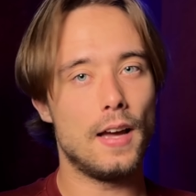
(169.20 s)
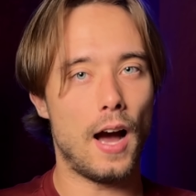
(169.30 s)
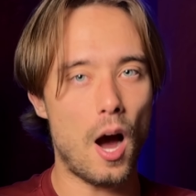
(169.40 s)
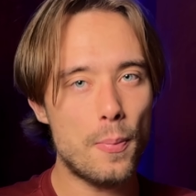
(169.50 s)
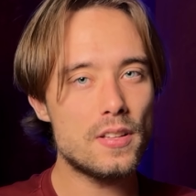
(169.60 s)

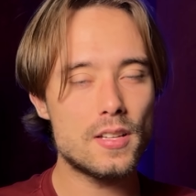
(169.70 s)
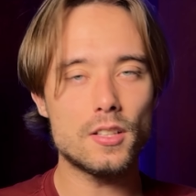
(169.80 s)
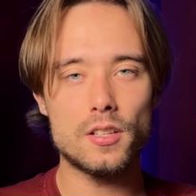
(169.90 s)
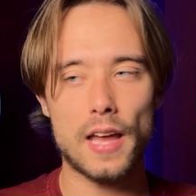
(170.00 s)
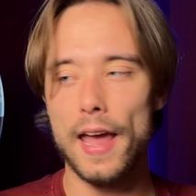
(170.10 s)
up until
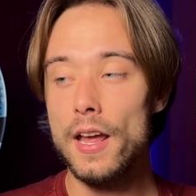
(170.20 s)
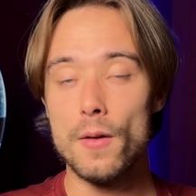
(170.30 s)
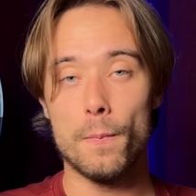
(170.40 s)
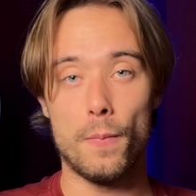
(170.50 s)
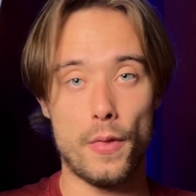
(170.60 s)
today,
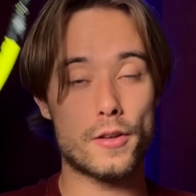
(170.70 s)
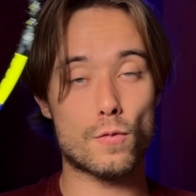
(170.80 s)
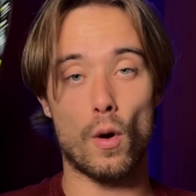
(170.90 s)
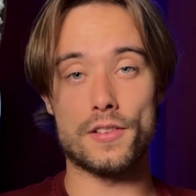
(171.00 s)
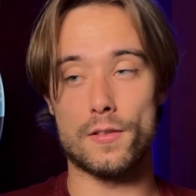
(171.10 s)
this was the